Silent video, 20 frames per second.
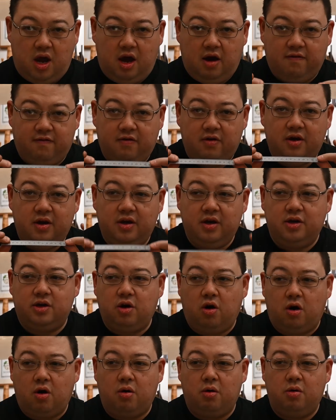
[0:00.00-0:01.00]
every
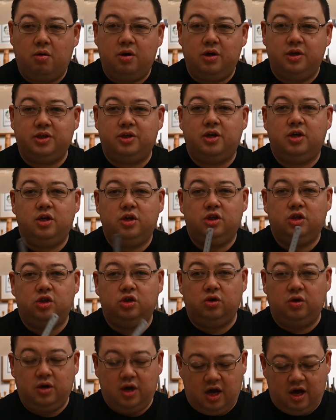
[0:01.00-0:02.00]
guitarist
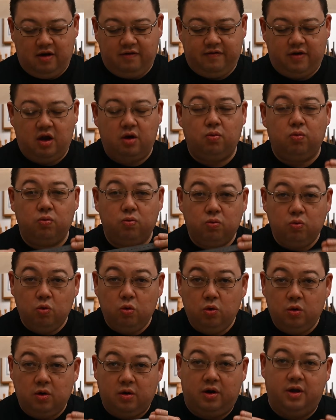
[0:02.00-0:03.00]
should have a
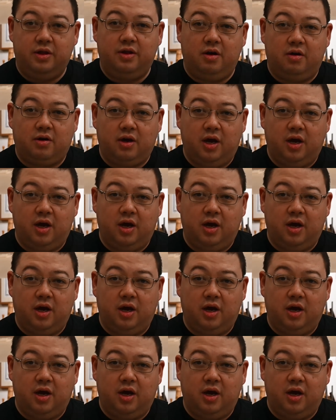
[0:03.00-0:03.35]
ruler in their